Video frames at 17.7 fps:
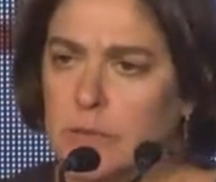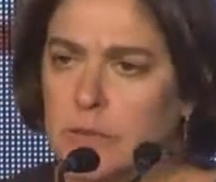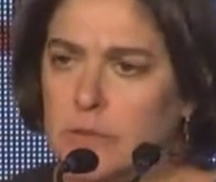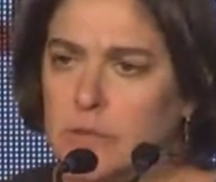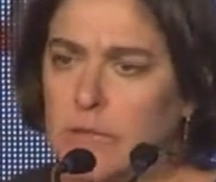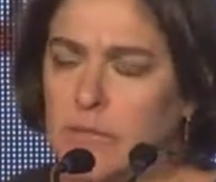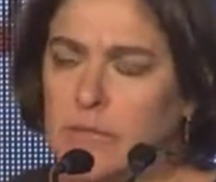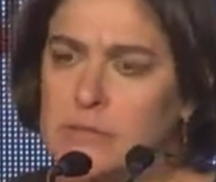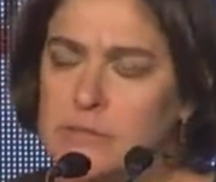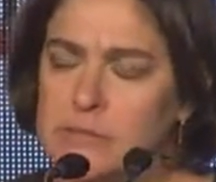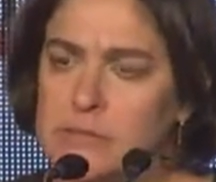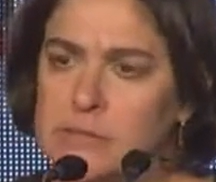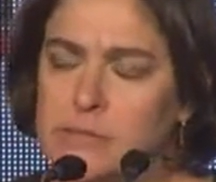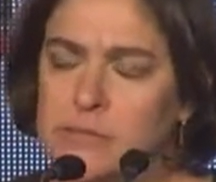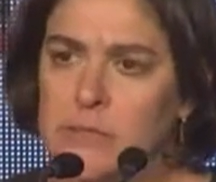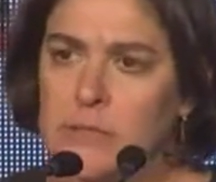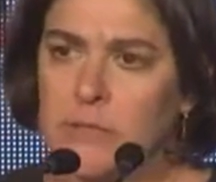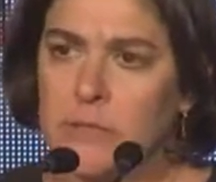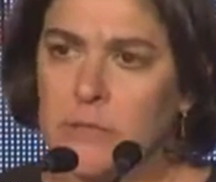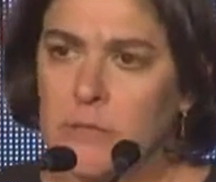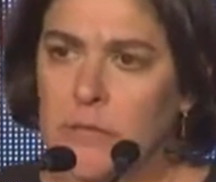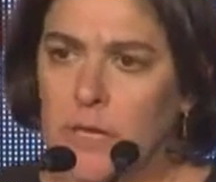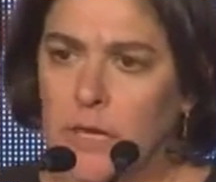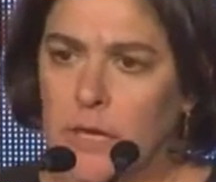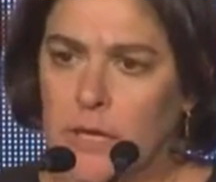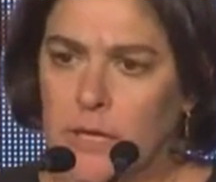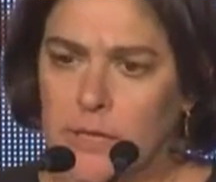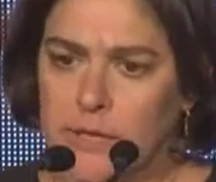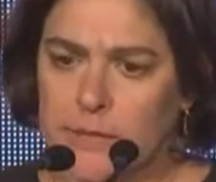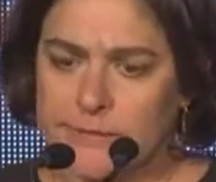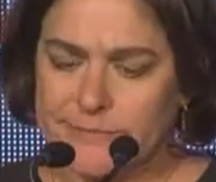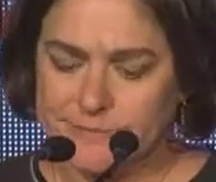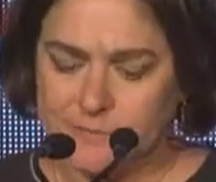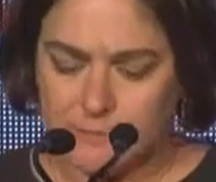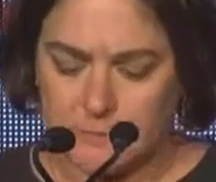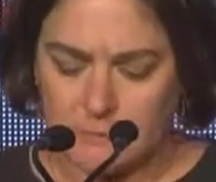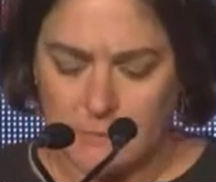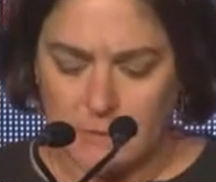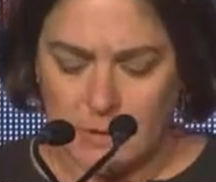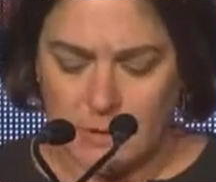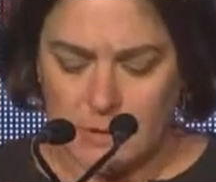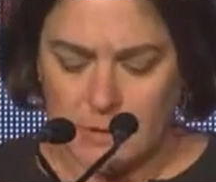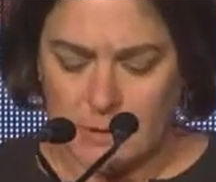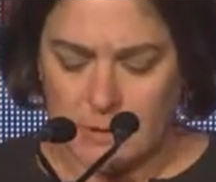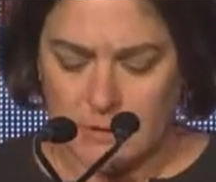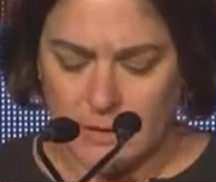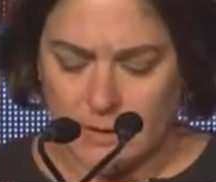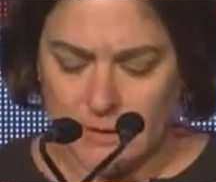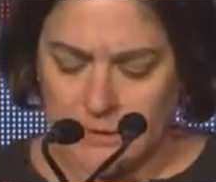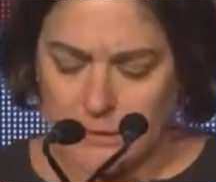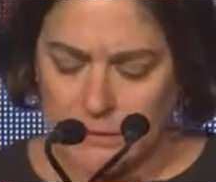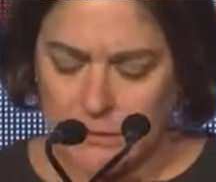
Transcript: does, that